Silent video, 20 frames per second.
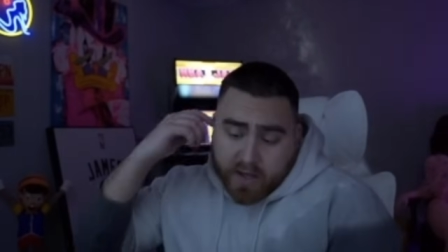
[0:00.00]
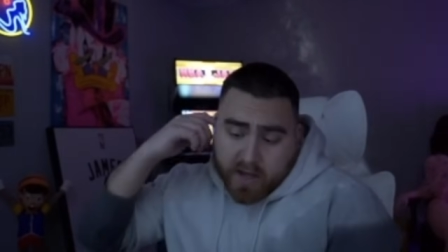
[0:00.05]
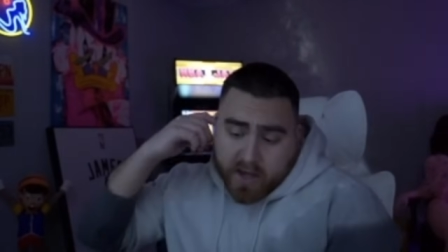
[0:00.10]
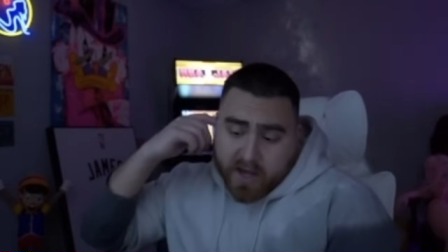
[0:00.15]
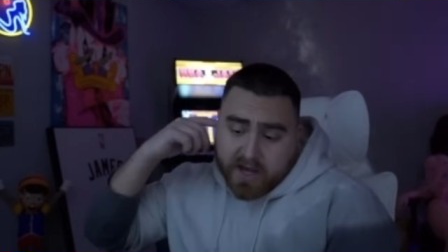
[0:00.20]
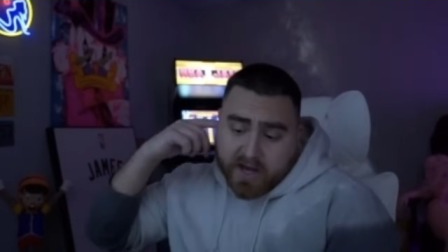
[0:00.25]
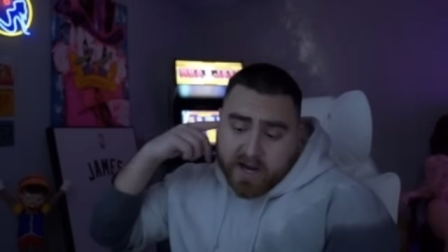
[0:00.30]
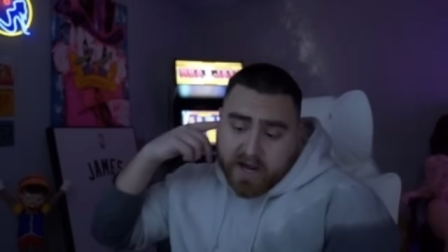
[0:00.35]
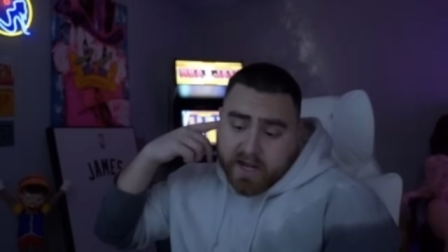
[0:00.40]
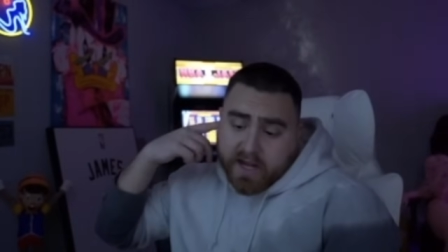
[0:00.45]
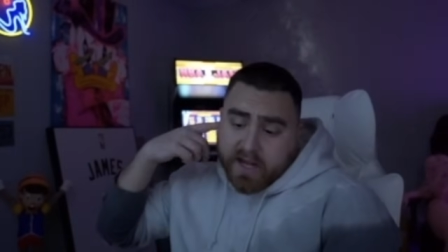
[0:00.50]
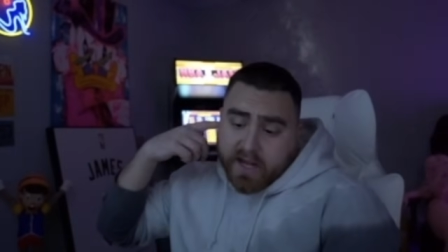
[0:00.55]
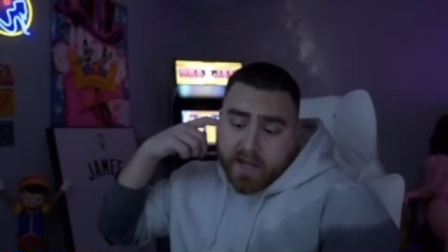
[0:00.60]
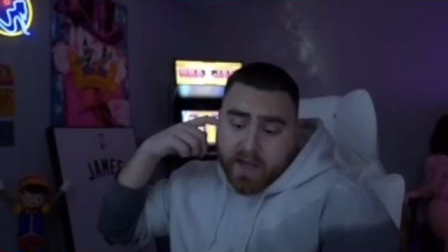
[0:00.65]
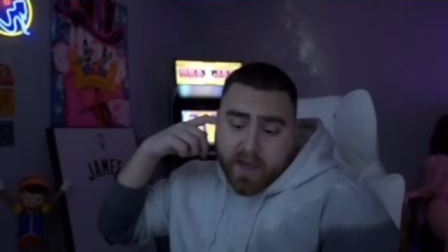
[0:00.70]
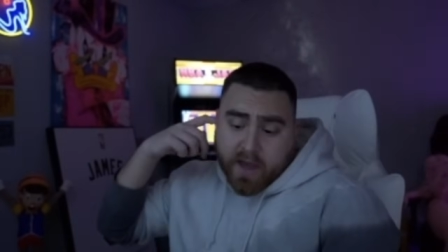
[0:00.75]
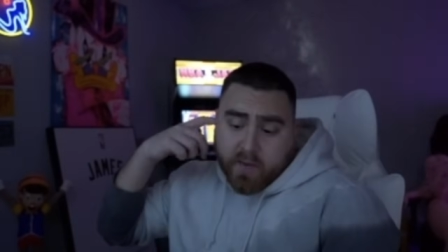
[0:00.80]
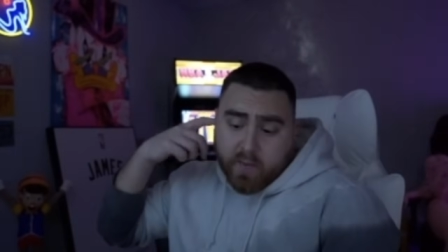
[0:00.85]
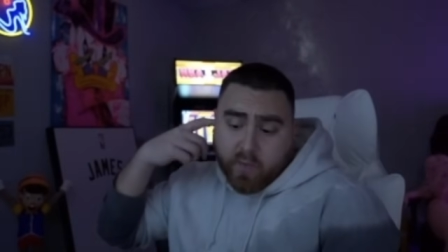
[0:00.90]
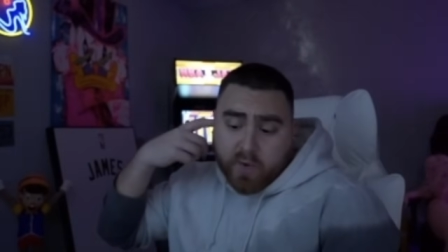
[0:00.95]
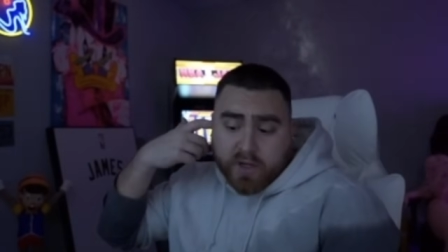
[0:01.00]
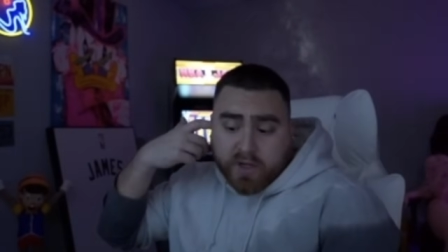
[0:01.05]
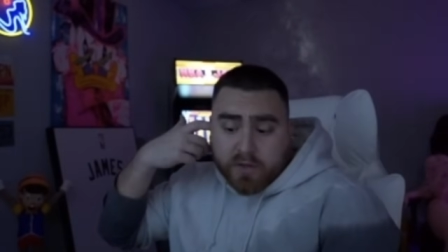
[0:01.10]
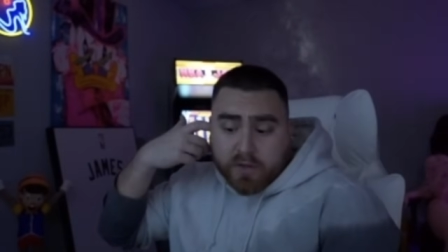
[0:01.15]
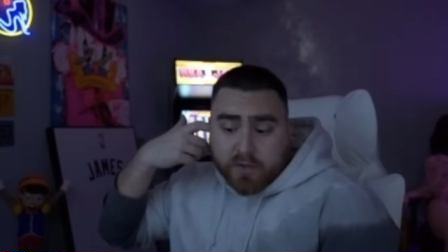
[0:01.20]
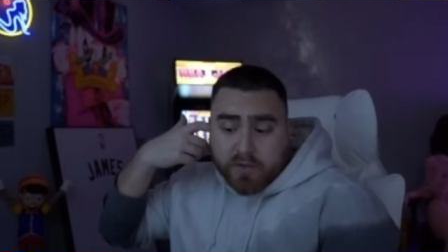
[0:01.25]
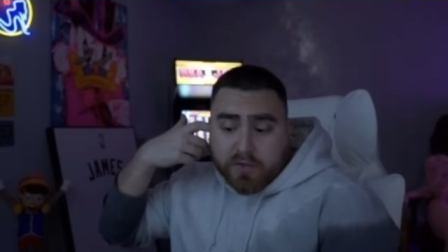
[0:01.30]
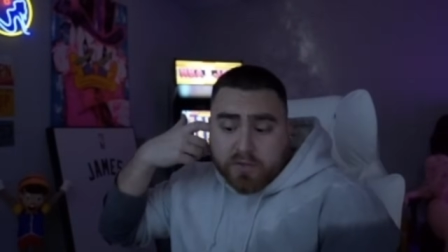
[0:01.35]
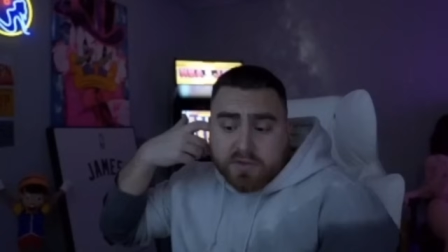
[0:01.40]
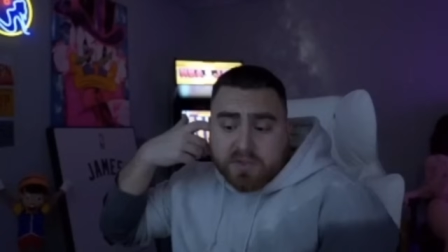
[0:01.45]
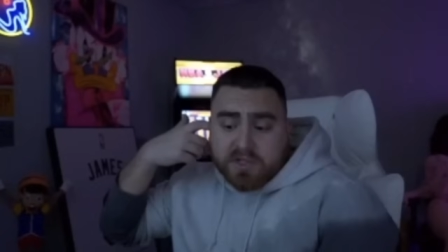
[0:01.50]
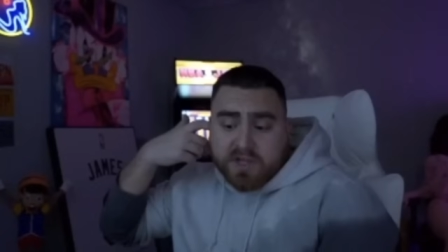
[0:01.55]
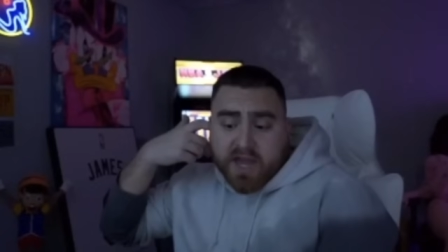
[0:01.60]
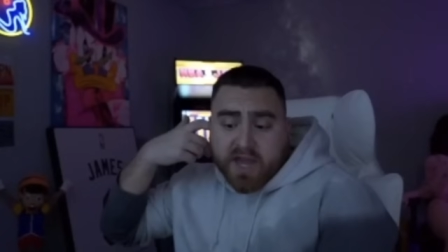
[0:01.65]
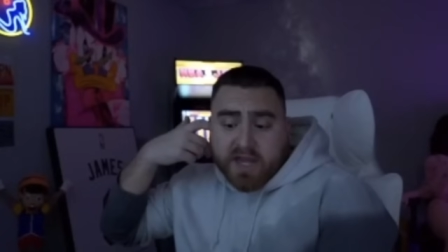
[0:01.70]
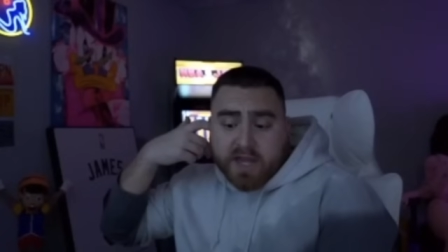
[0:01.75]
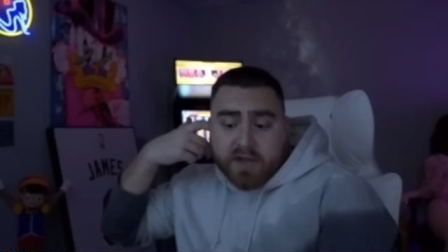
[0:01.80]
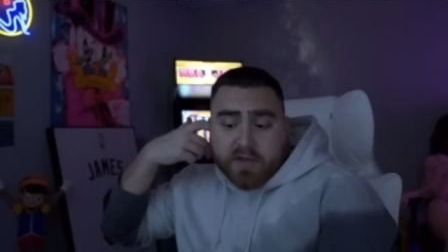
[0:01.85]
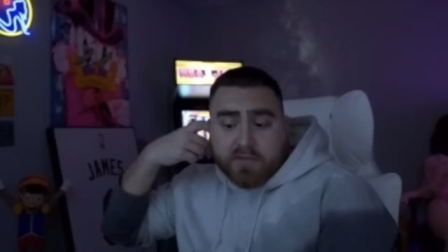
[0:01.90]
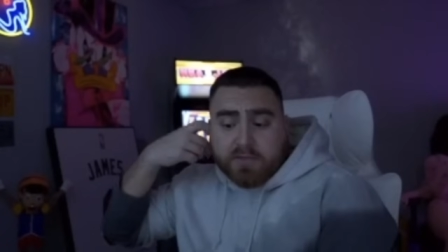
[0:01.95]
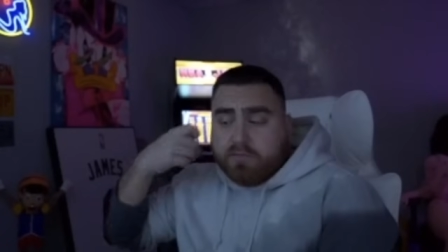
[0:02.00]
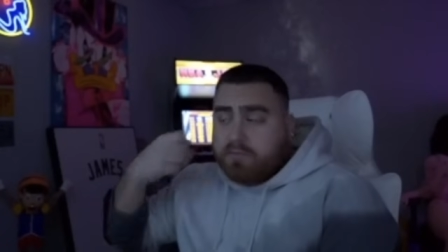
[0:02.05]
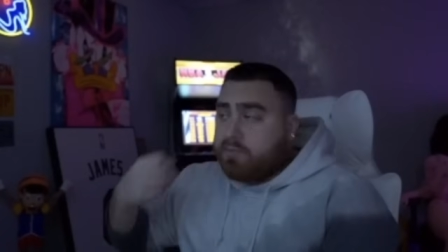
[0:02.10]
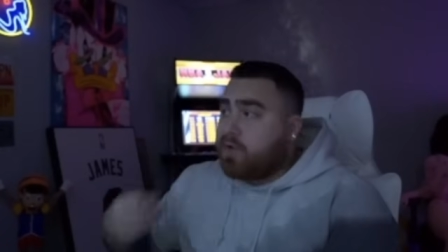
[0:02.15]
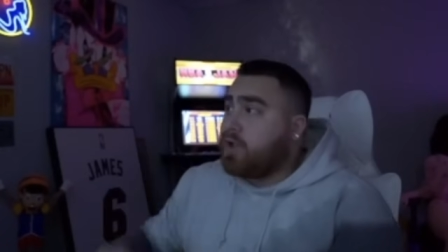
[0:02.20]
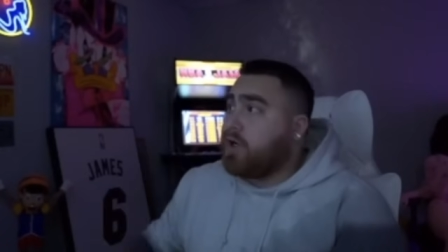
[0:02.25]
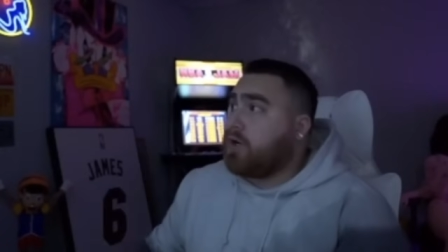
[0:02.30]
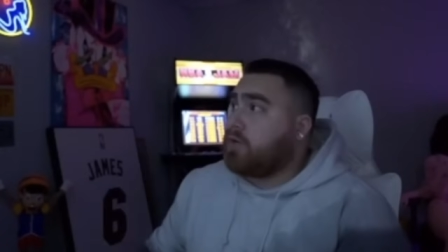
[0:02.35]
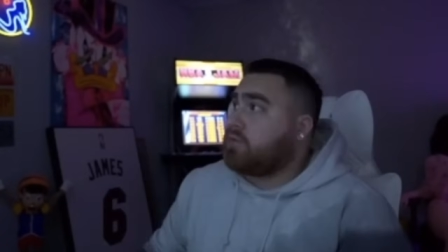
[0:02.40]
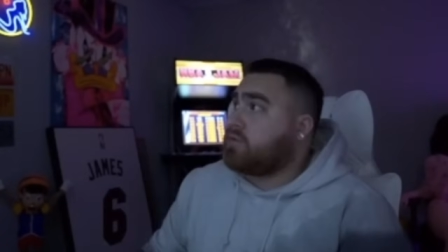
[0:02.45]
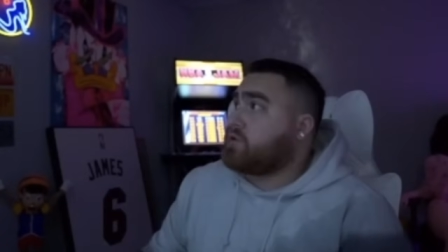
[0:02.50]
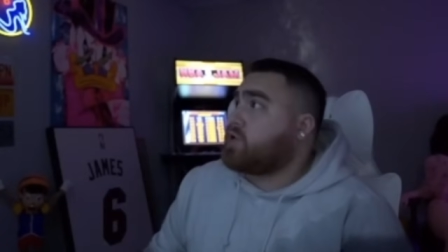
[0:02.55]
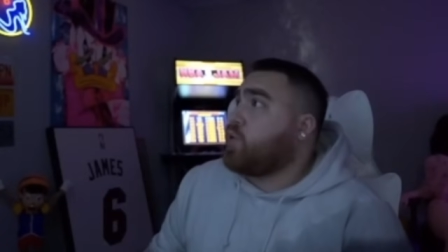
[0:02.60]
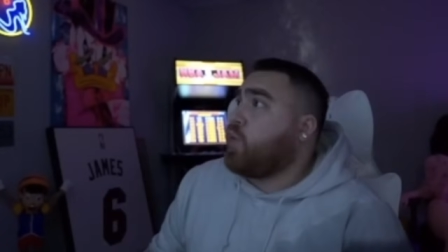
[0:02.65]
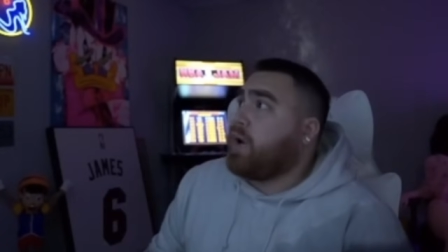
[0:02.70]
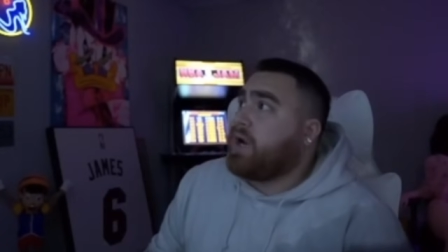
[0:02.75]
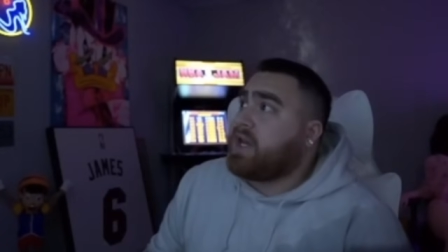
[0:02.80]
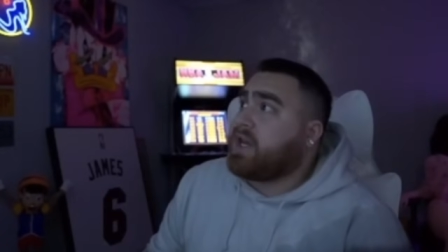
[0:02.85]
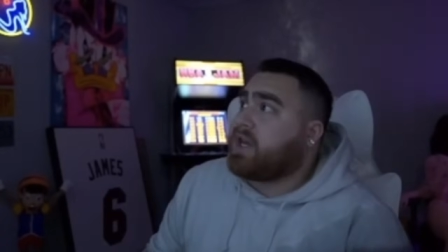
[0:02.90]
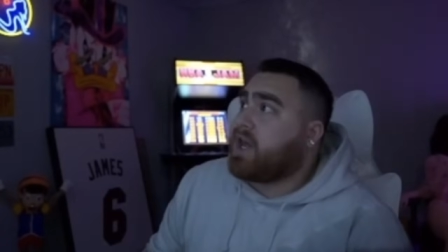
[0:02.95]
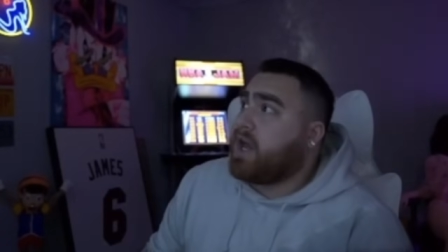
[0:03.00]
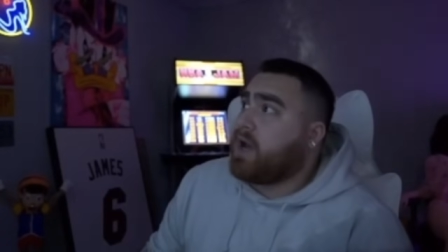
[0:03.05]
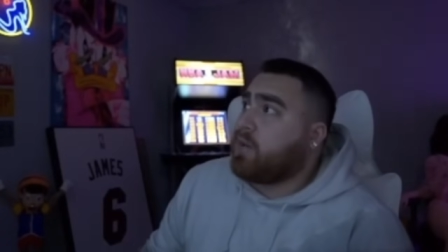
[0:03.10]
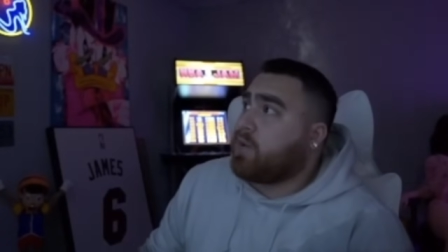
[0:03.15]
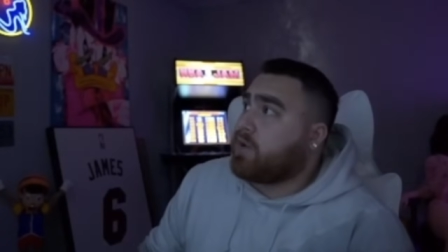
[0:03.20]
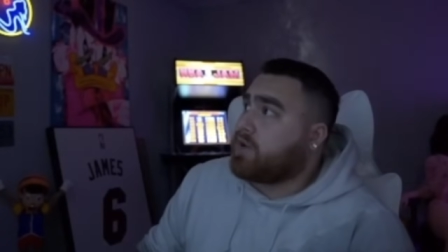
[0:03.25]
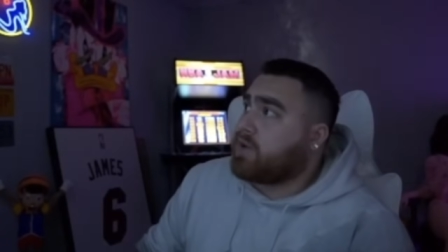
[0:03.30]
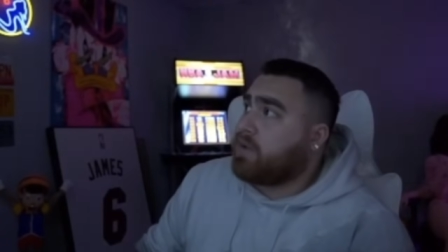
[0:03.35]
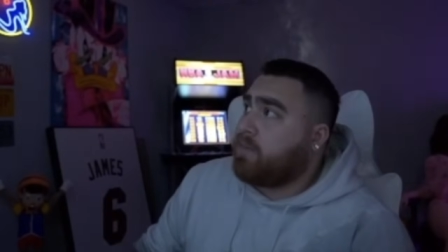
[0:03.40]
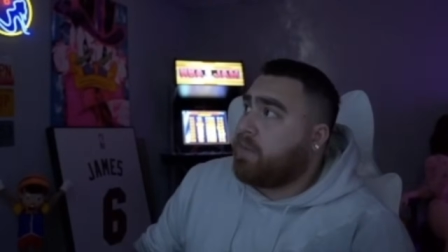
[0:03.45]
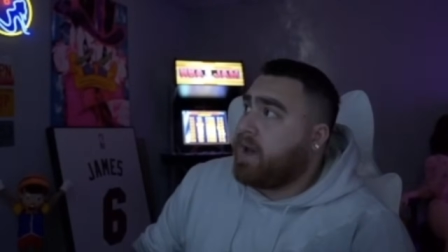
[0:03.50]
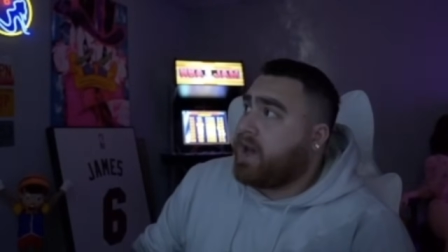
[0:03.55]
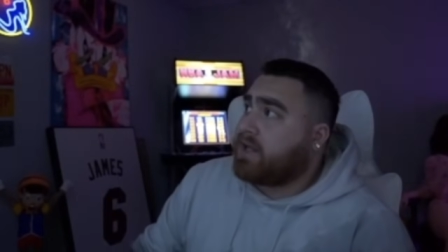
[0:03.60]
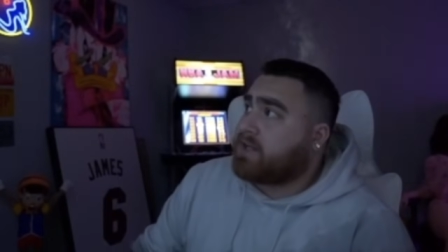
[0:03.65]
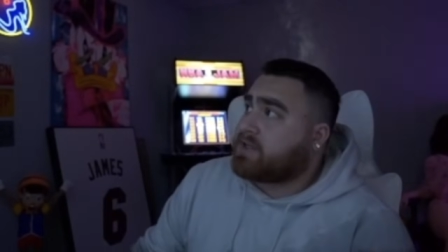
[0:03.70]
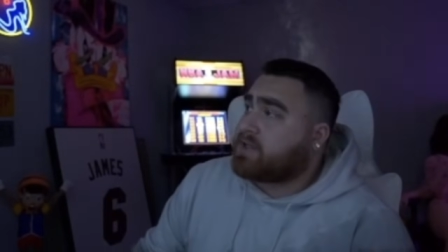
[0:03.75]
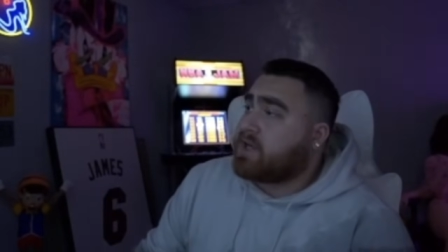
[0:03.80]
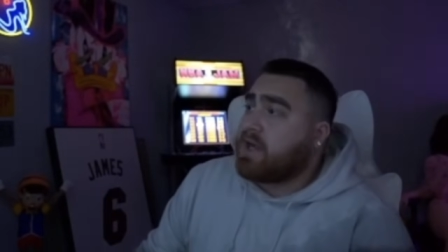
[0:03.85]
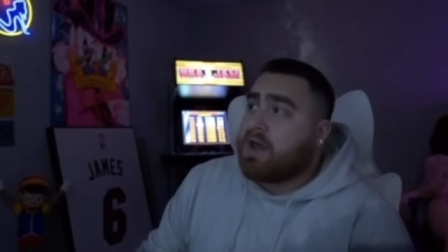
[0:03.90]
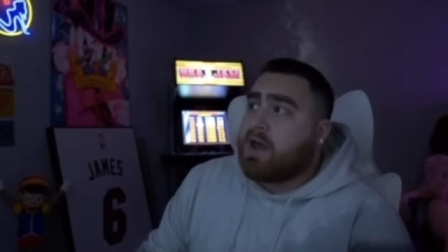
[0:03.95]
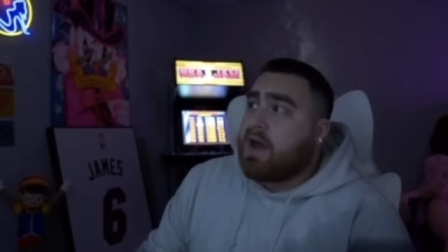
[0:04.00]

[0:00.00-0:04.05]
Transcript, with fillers: and I and we lose like, you know, 20k worth of bets,